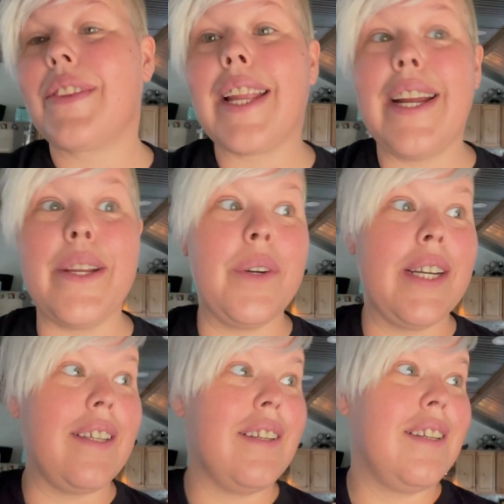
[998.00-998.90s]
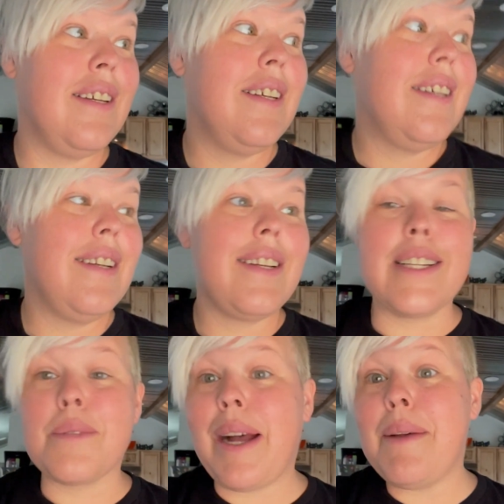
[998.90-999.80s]
Anyway,
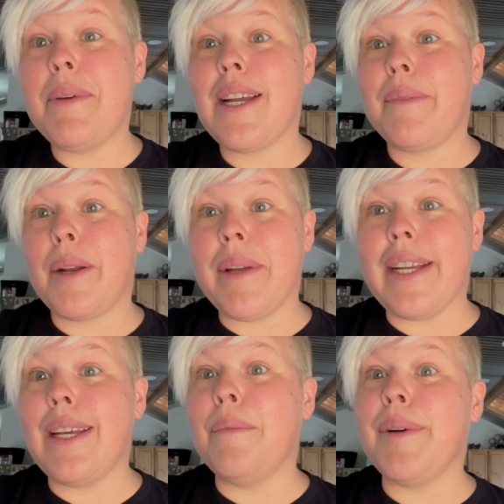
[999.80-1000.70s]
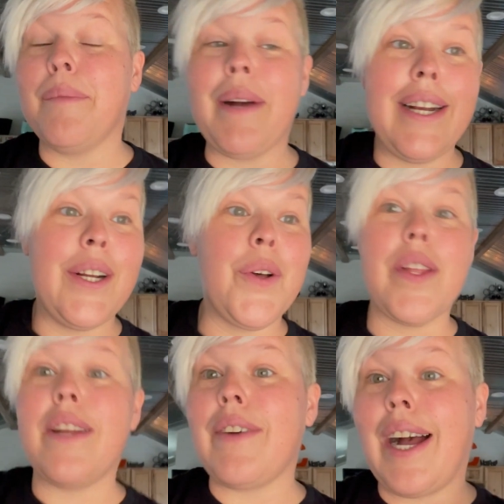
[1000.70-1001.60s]
despite being able to pick him up, I know
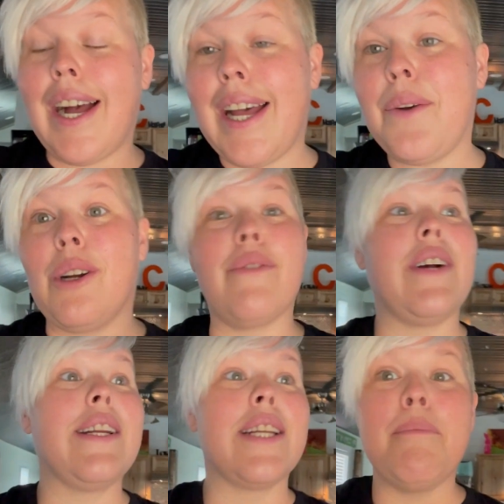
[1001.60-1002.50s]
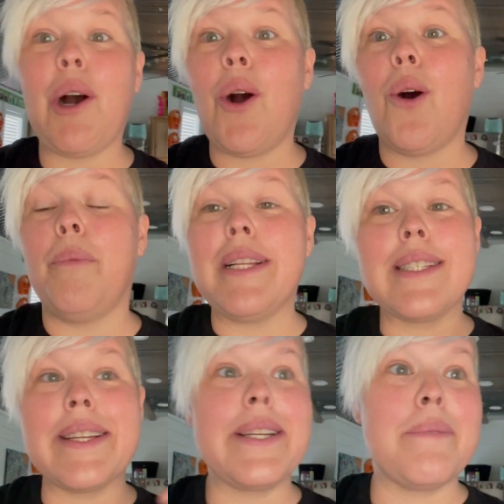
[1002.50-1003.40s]
that if I were to find him a home and
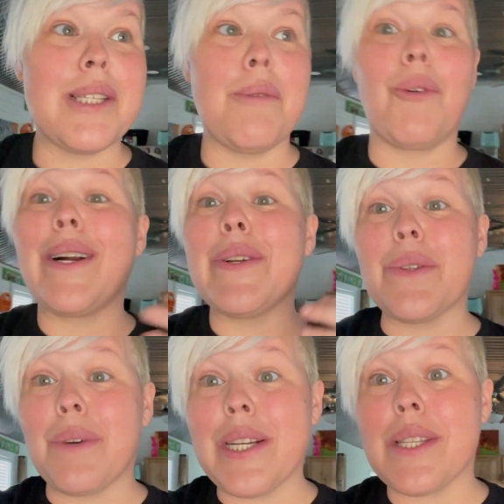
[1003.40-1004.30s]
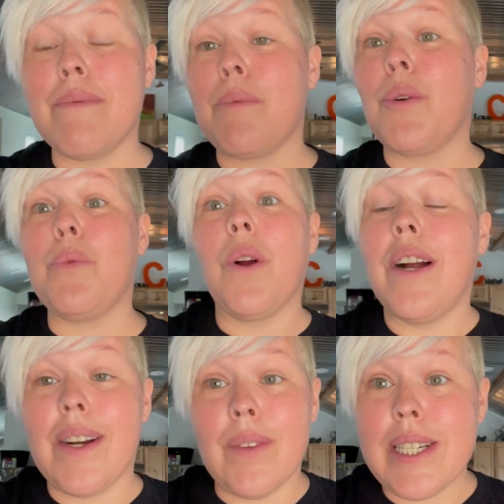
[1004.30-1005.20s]
send him somewhere else, the rest of them would
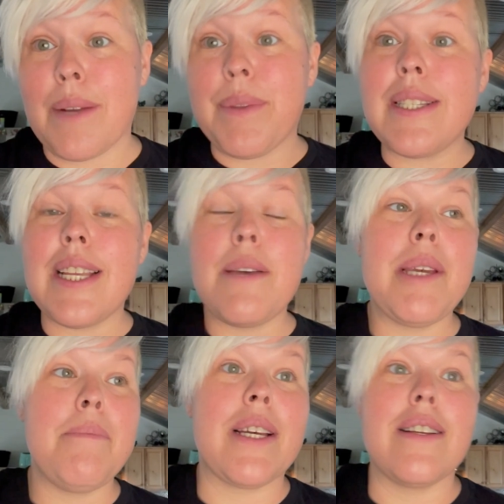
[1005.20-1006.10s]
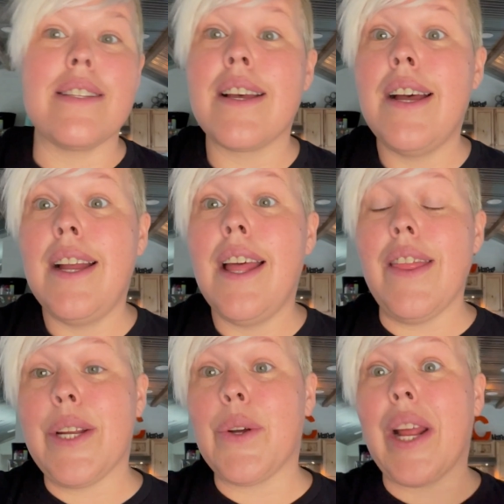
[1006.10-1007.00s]
run every time they see me because
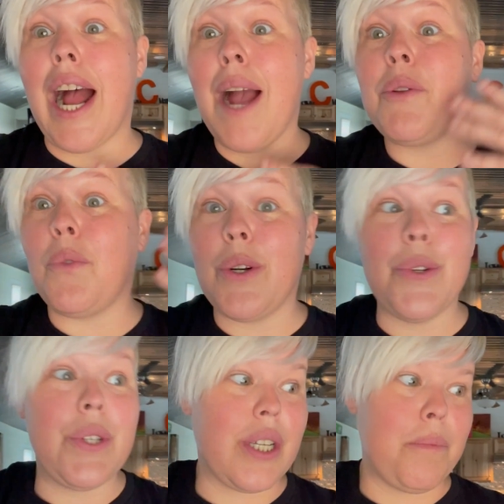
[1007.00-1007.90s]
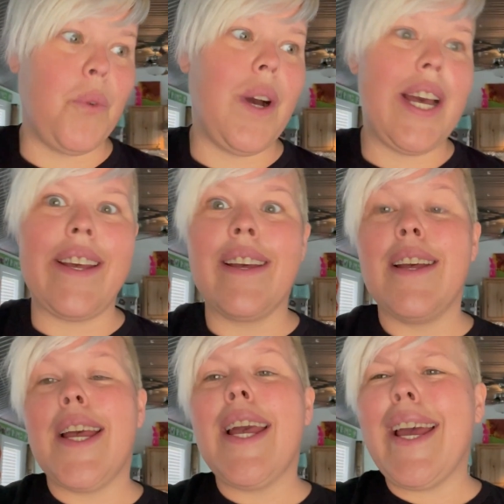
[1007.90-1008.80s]
they know that I'm the one who took him away.
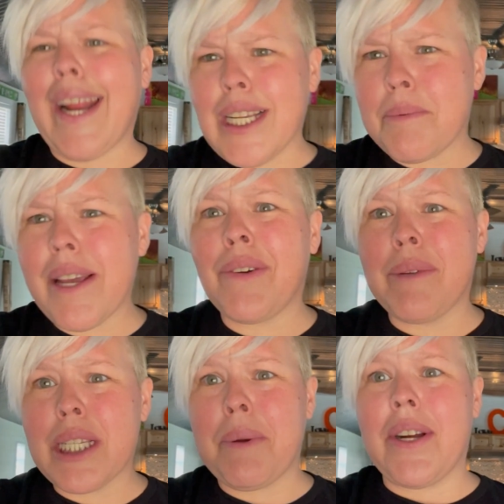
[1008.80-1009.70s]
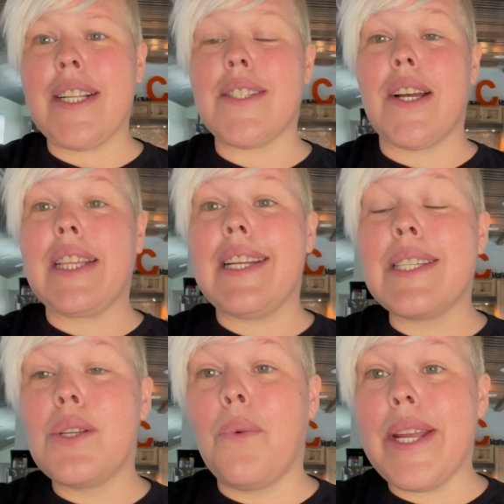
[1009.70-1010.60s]
And I speak from experience on
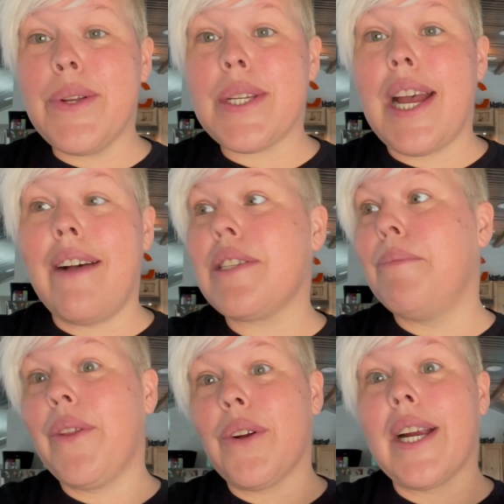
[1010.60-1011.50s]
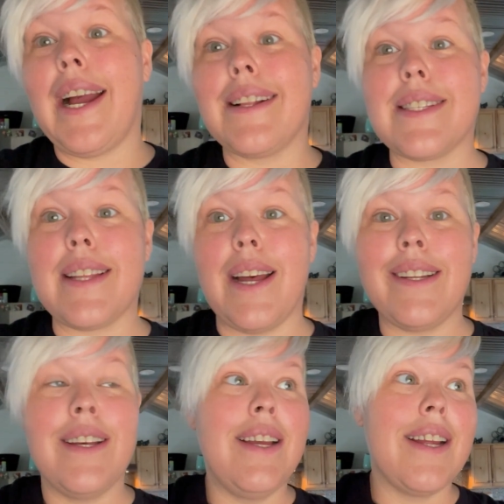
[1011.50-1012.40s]
this. We used to have some other cats that
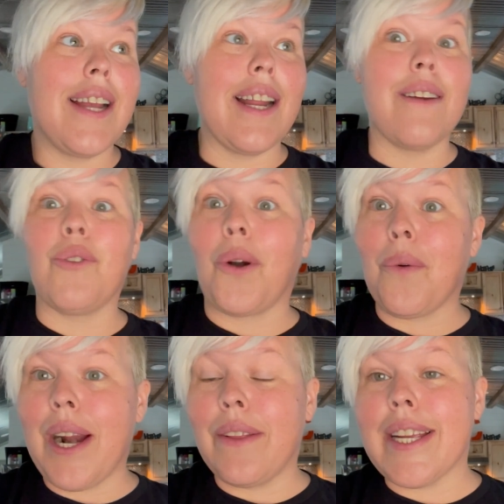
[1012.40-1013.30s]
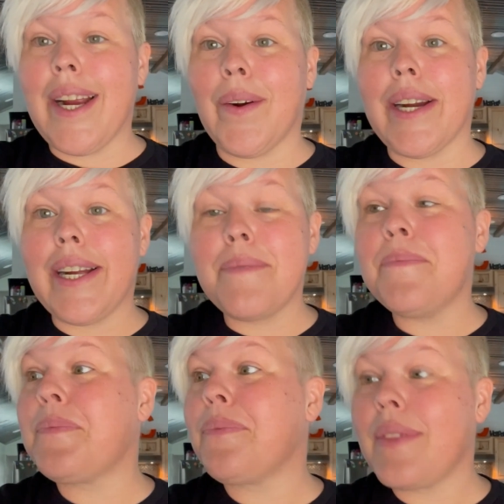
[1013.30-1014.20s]
kind of were around the area,
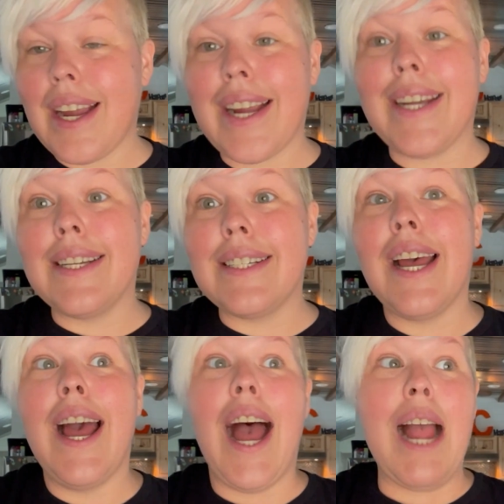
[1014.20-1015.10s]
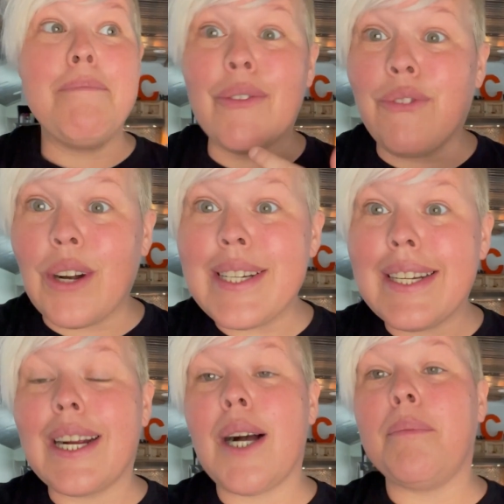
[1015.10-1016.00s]
and I befriended
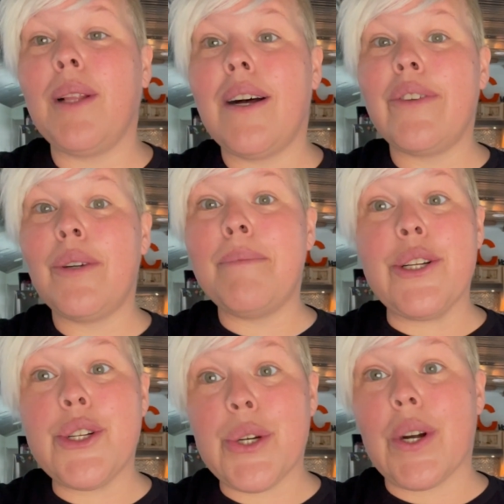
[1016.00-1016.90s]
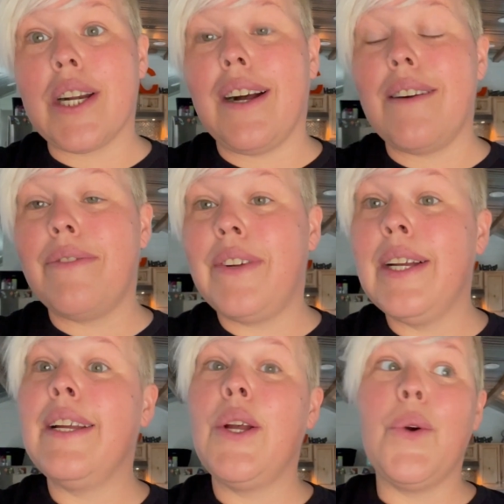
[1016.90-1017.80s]
a couple of them, and sure enough,
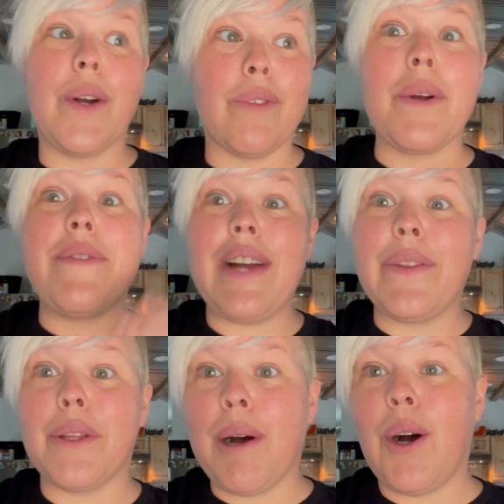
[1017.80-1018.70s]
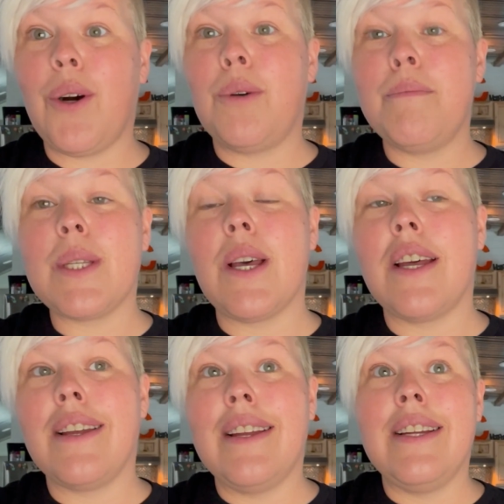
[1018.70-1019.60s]
whenever we found them homes,
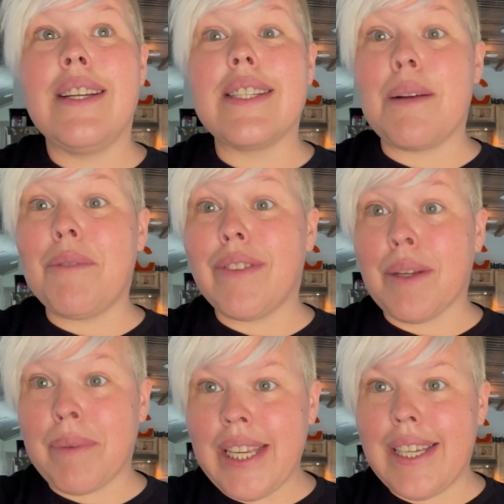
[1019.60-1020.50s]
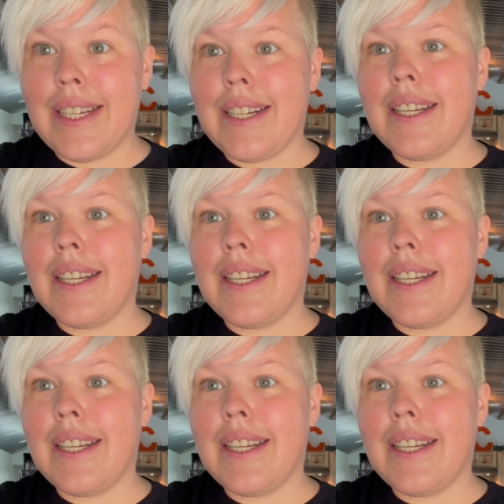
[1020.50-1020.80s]
some of them hid,